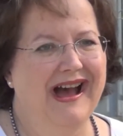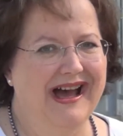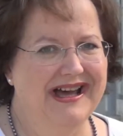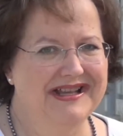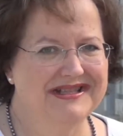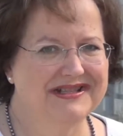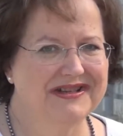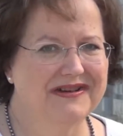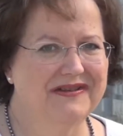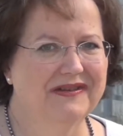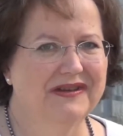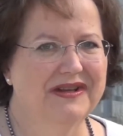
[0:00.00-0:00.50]

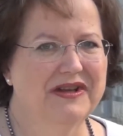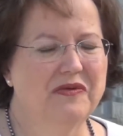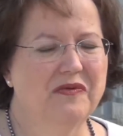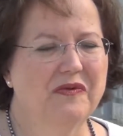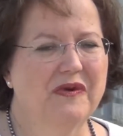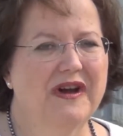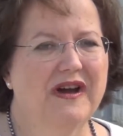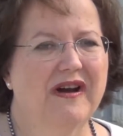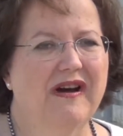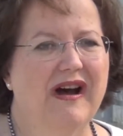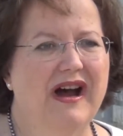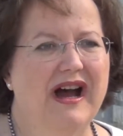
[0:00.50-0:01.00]
I certainly
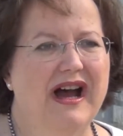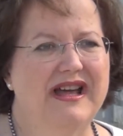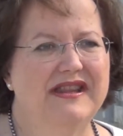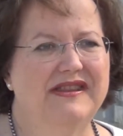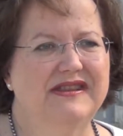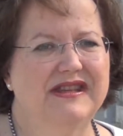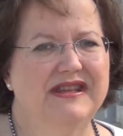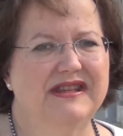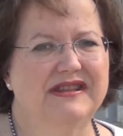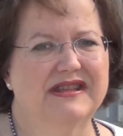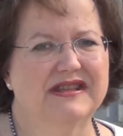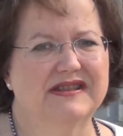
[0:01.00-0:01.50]
will. I
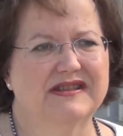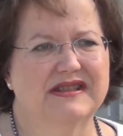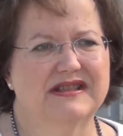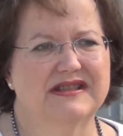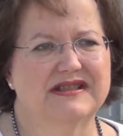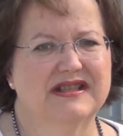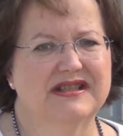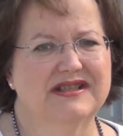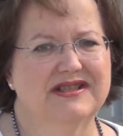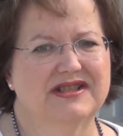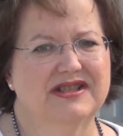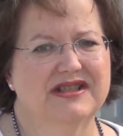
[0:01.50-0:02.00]
think that
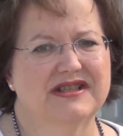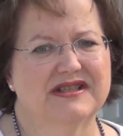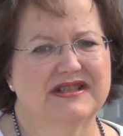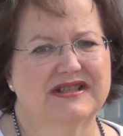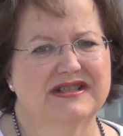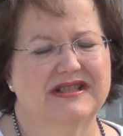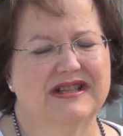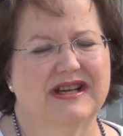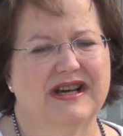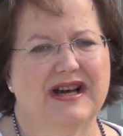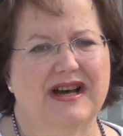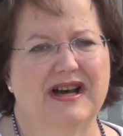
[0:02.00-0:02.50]
this is
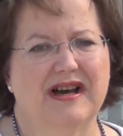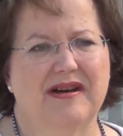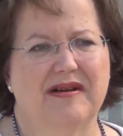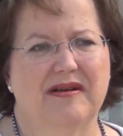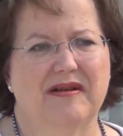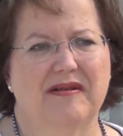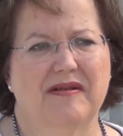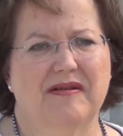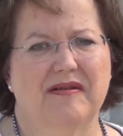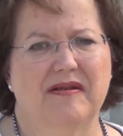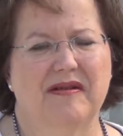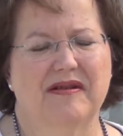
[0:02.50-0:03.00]
just
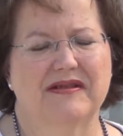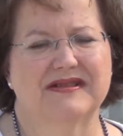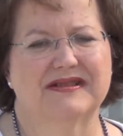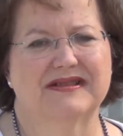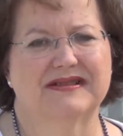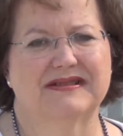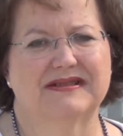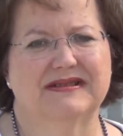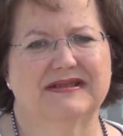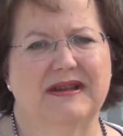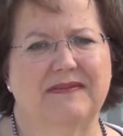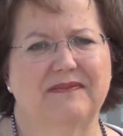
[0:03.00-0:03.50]

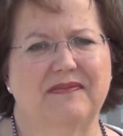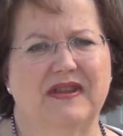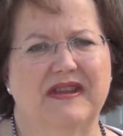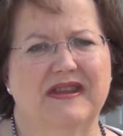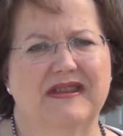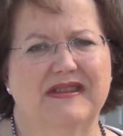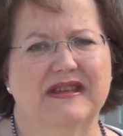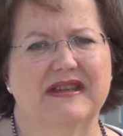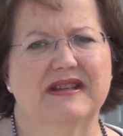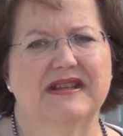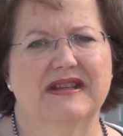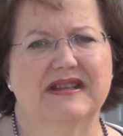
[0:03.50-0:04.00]

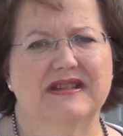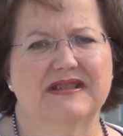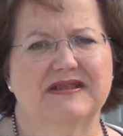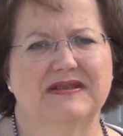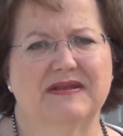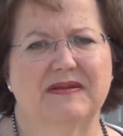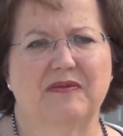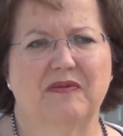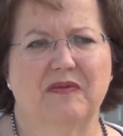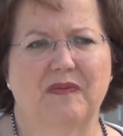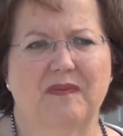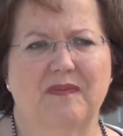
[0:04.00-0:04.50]
something
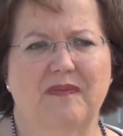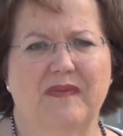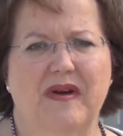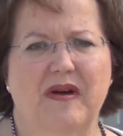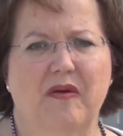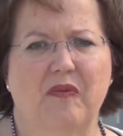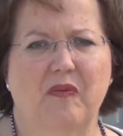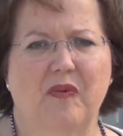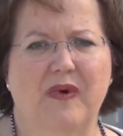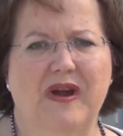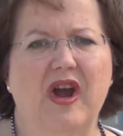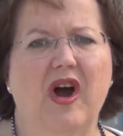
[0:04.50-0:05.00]
that
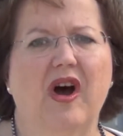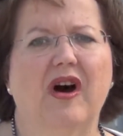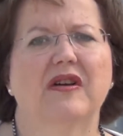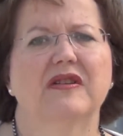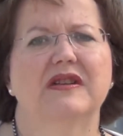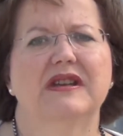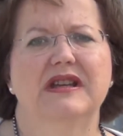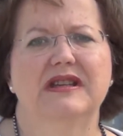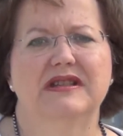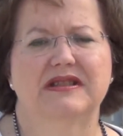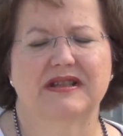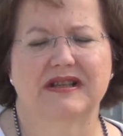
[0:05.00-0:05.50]
we
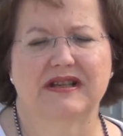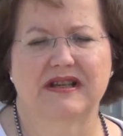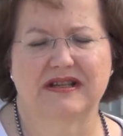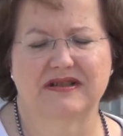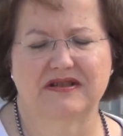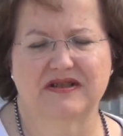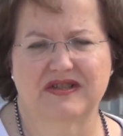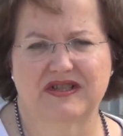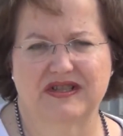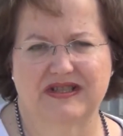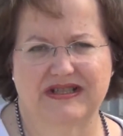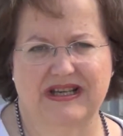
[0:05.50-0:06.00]
all need to
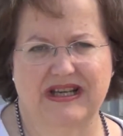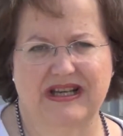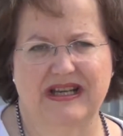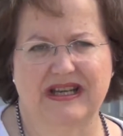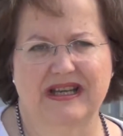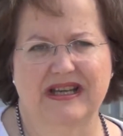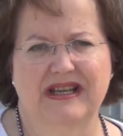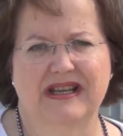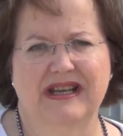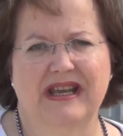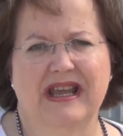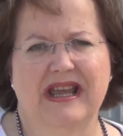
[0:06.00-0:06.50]

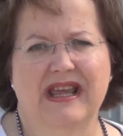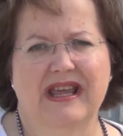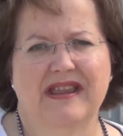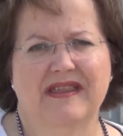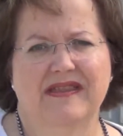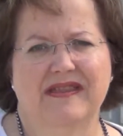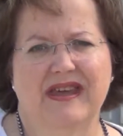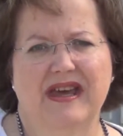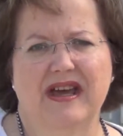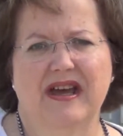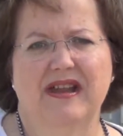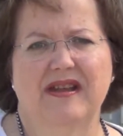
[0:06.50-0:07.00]
understand,
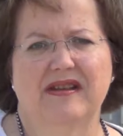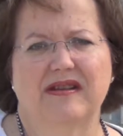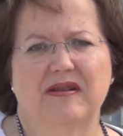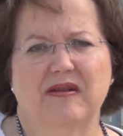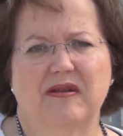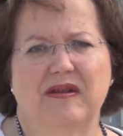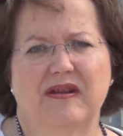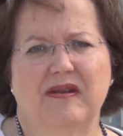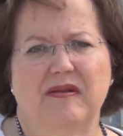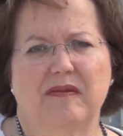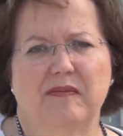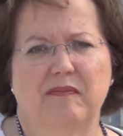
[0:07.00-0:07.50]
that
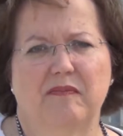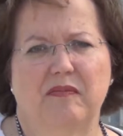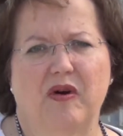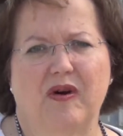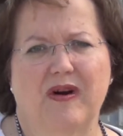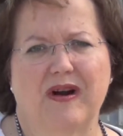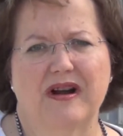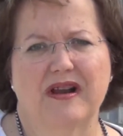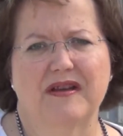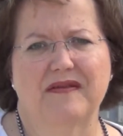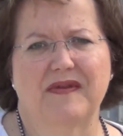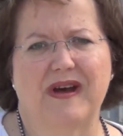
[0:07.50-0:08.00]

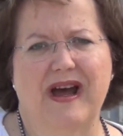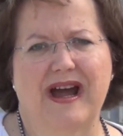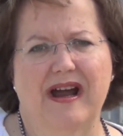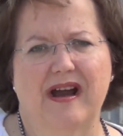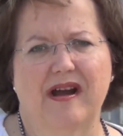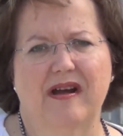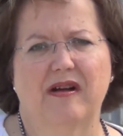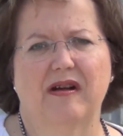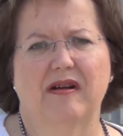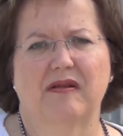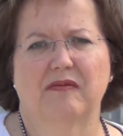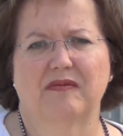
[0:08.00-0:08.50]
part of
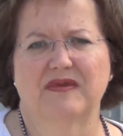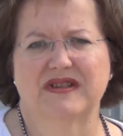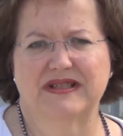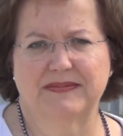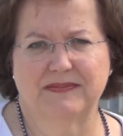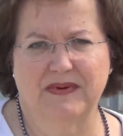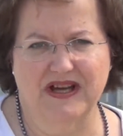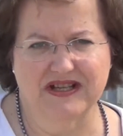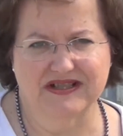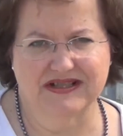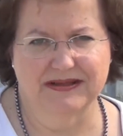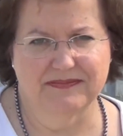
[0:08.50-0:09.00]
our
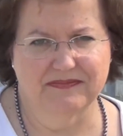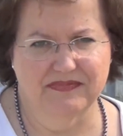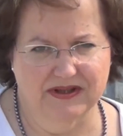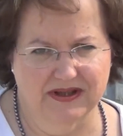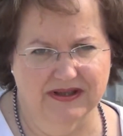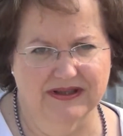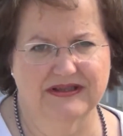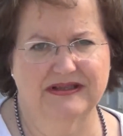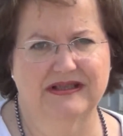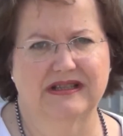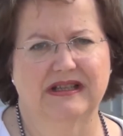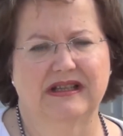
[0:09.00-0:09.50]

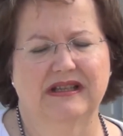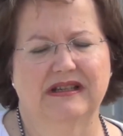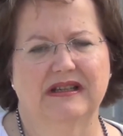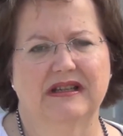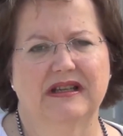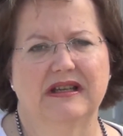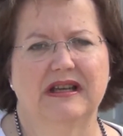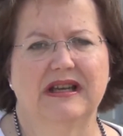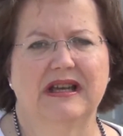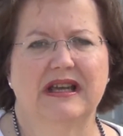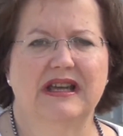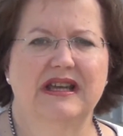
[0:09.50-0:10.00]
responsibility
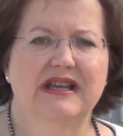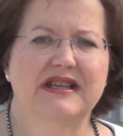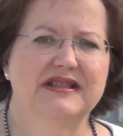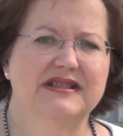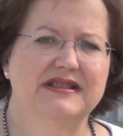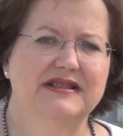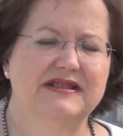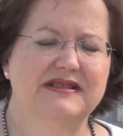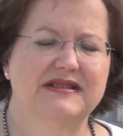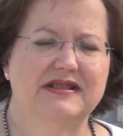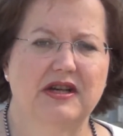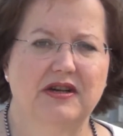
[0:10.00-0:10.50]

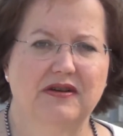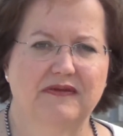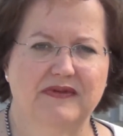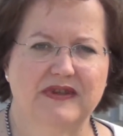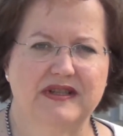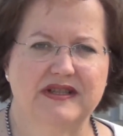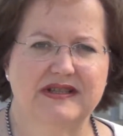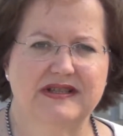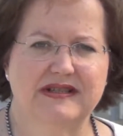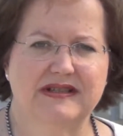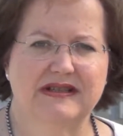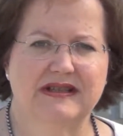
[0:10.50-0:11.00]
is
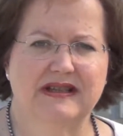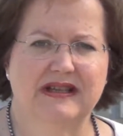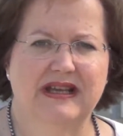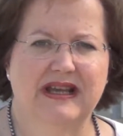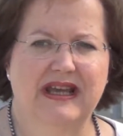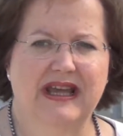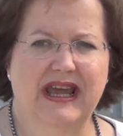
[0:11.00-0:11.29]
service.